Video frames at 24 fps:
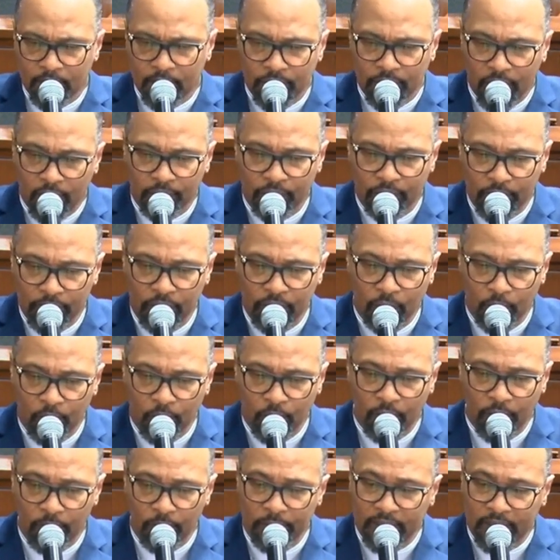Therefore, don't
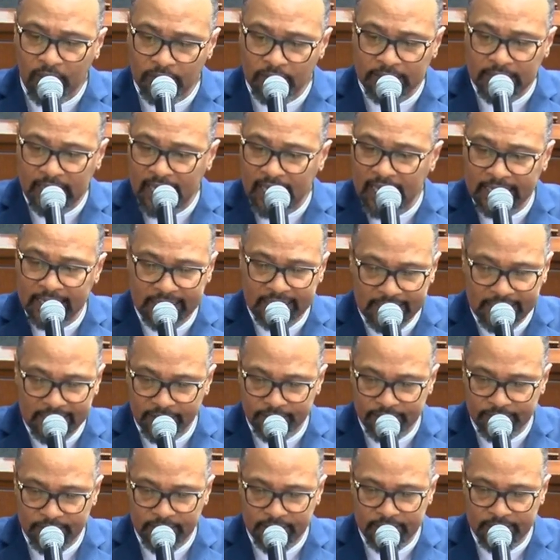worry because God
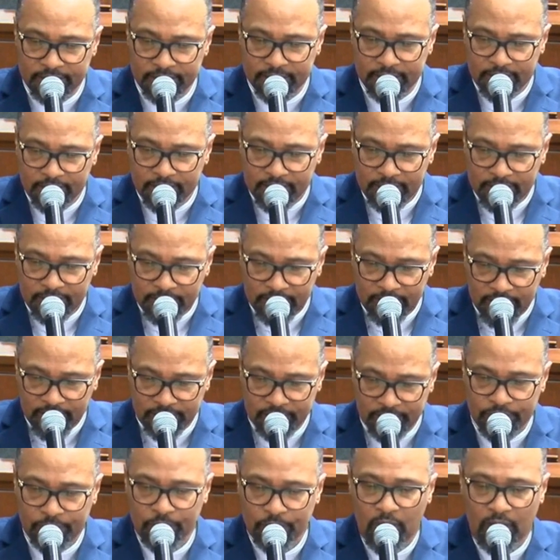gives us
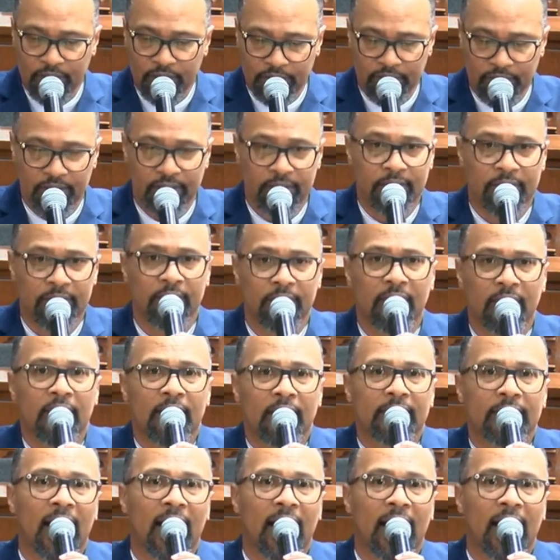instructions.